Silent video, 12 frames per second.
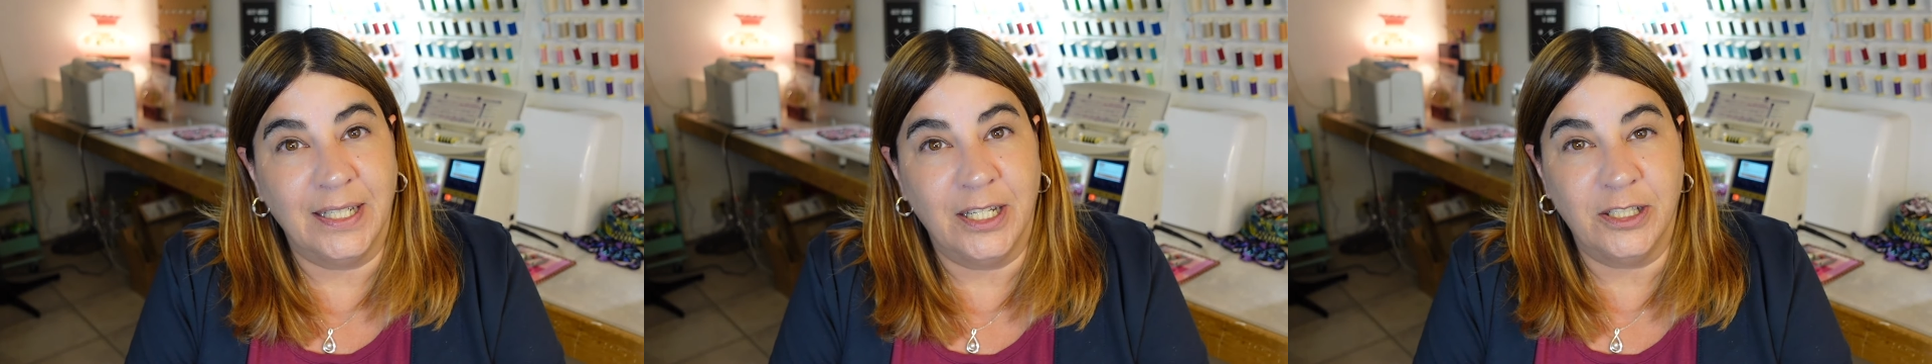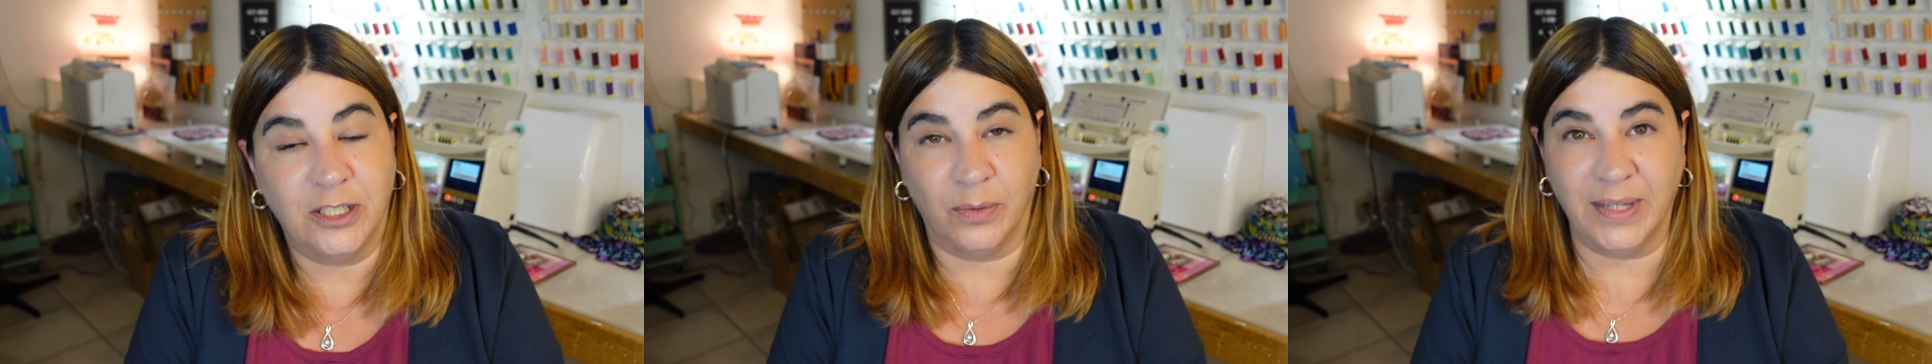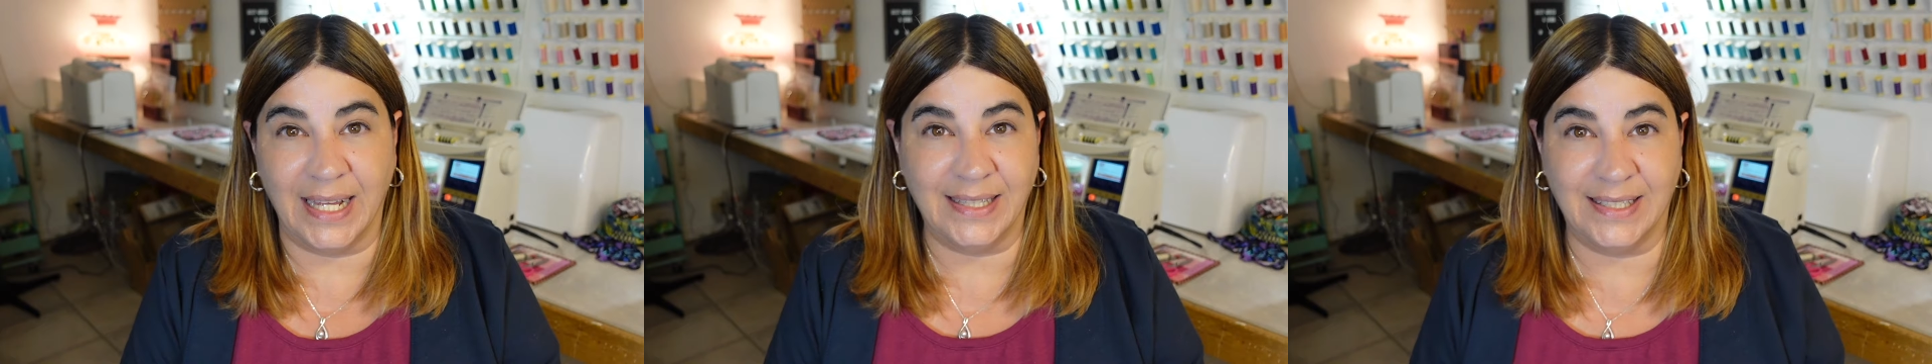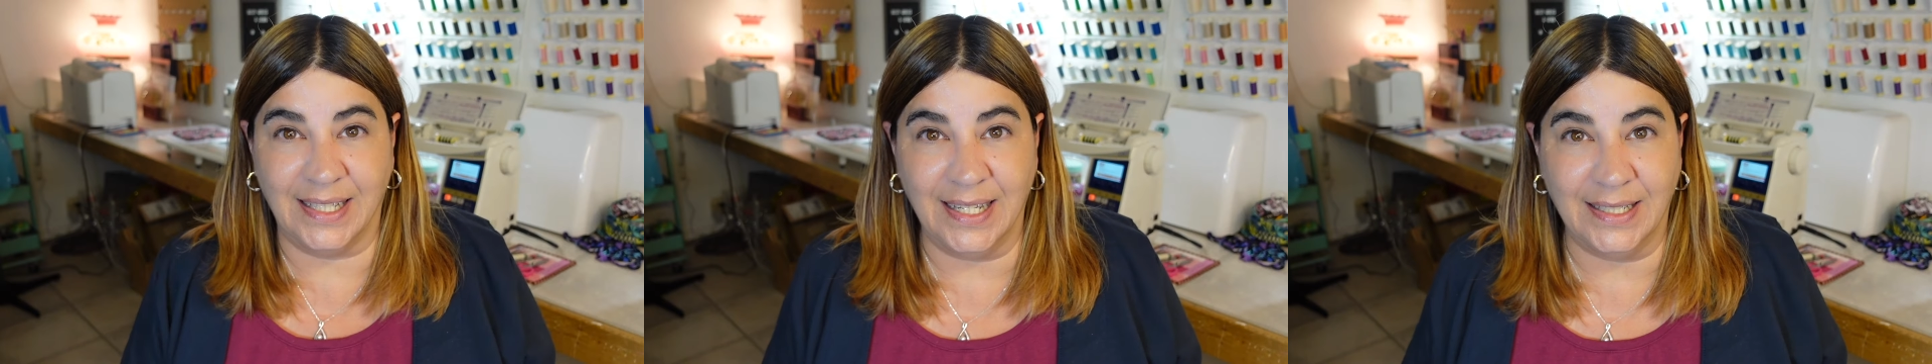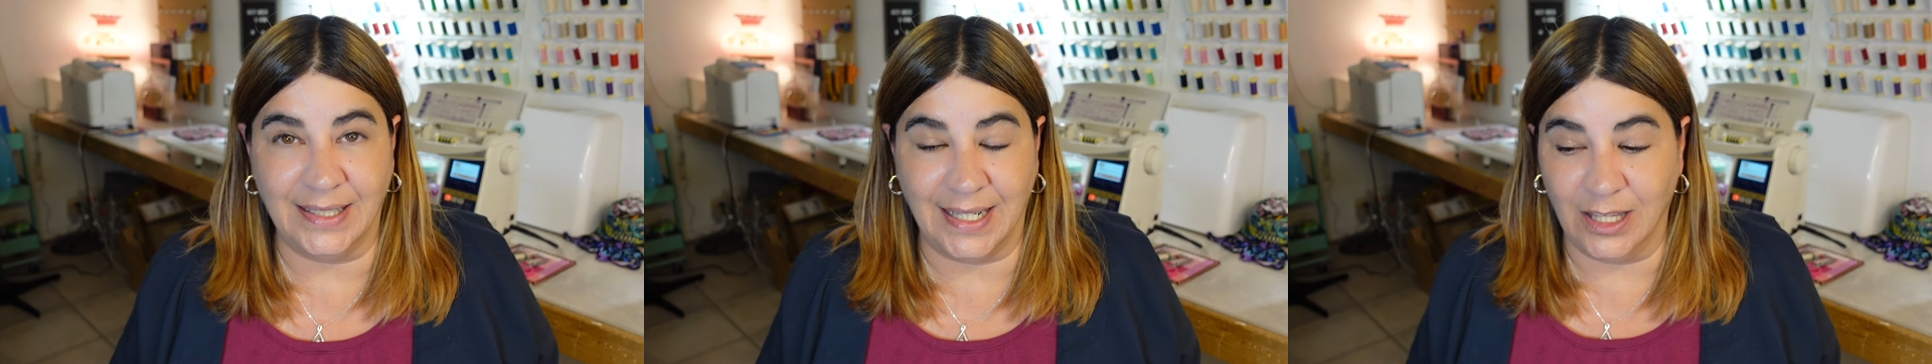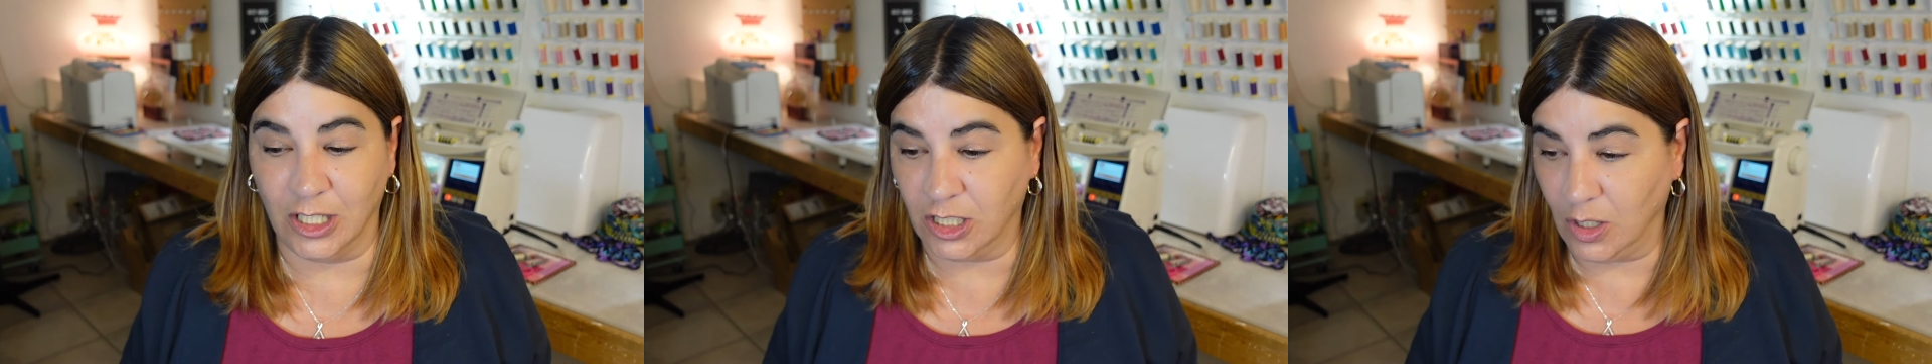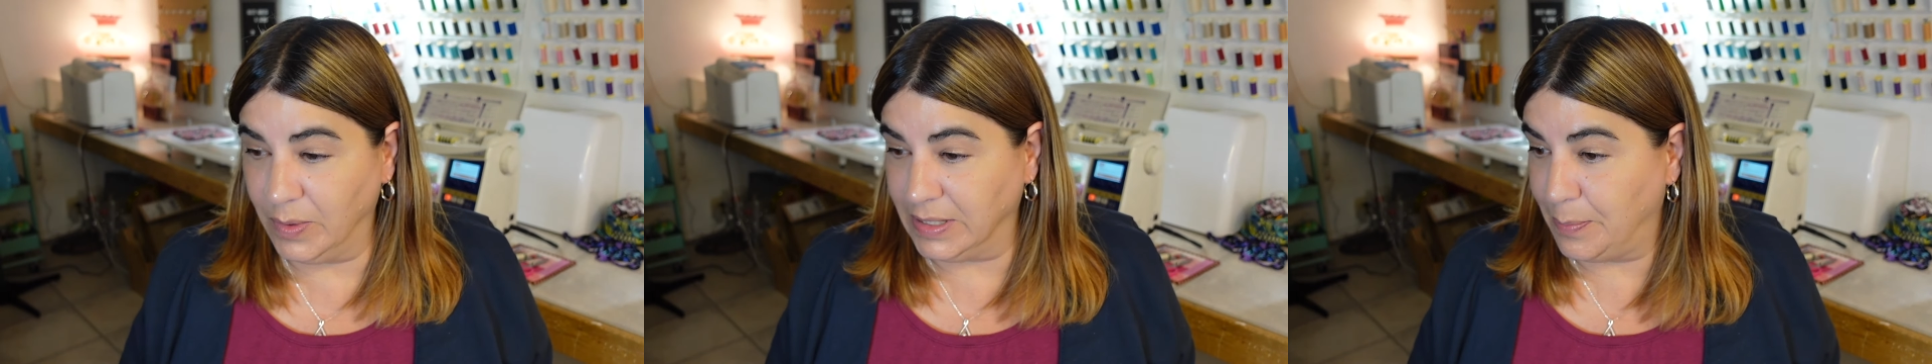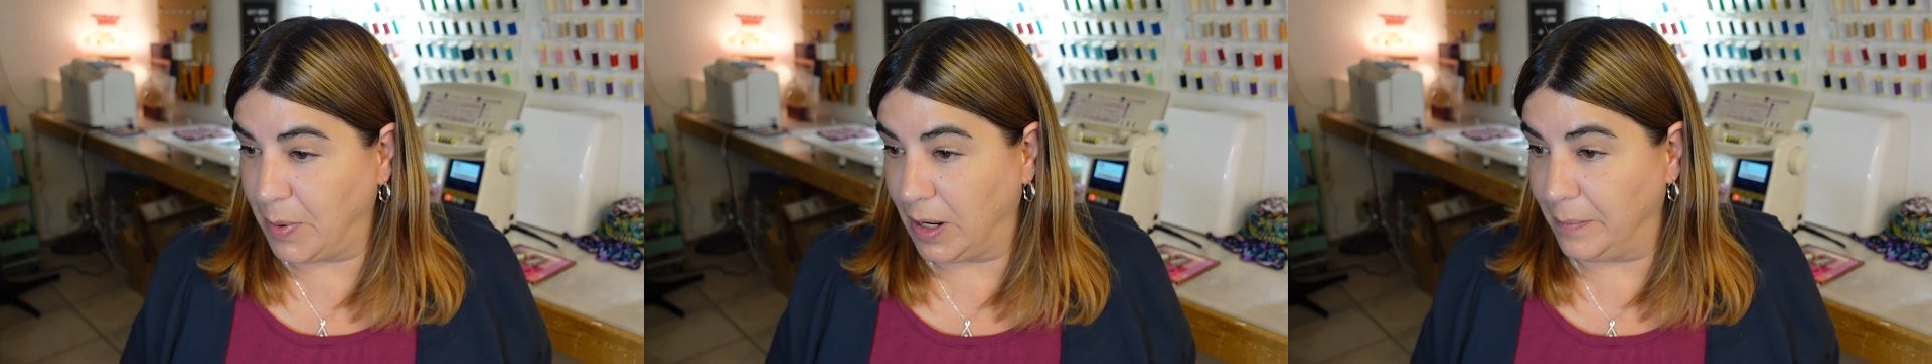So that's it in the sewing
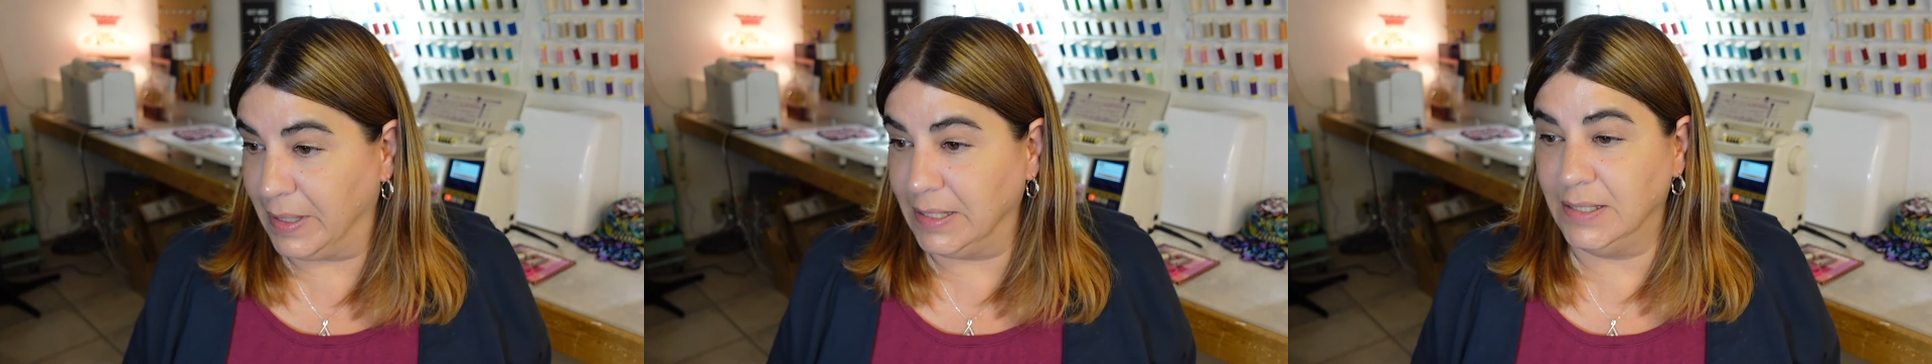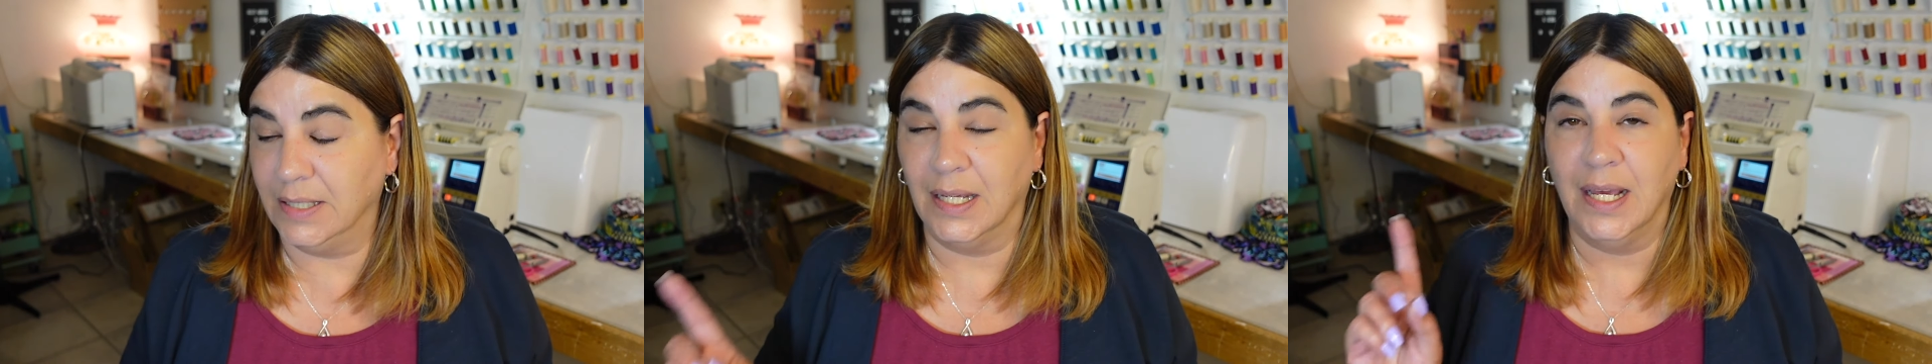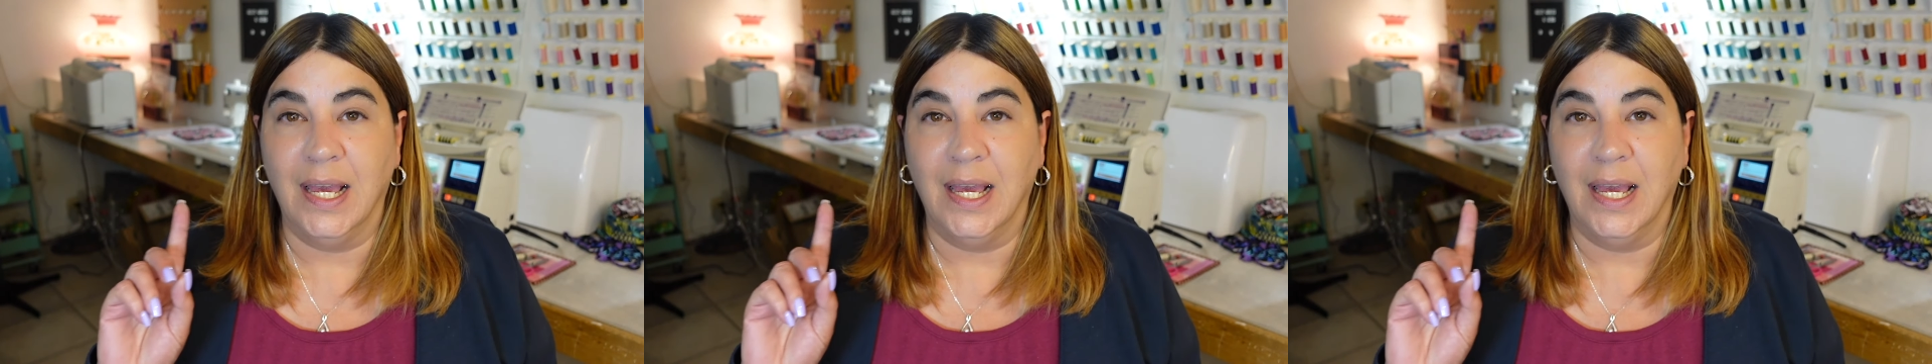department,